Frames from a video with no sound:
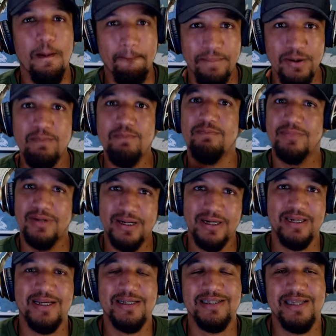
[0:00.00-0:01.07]
boom,
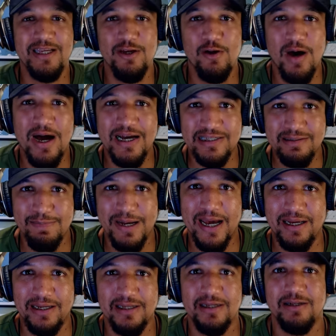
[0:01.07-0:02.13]
let's send you ass
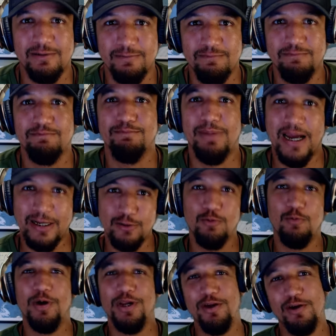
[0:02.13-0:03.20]
back back to
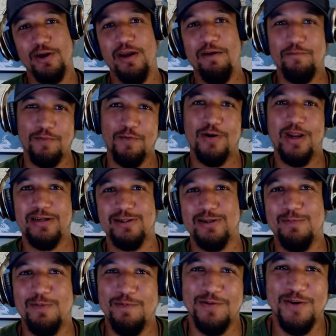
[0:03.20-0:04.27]
where you came from, like
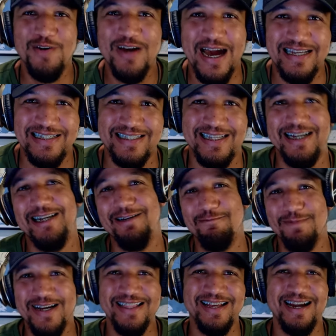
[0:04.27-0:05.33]
some of you guys telling
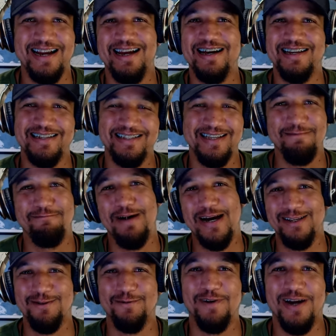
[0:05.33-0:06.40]
me that I'm gonna send
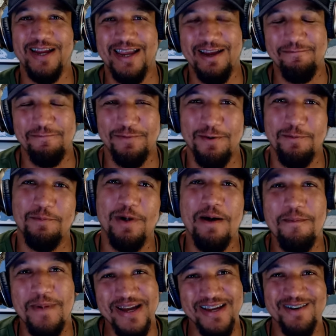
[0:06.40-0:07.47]
back to where I came from,
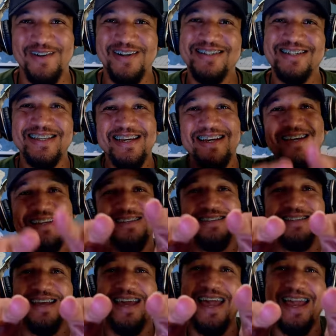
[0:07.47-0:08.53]
but I'm a US
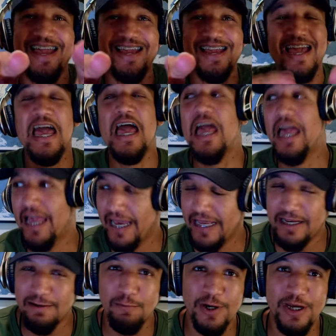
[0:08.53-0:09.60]
citizen.
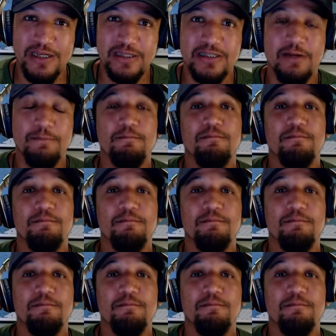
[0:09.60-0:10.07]
Anyways,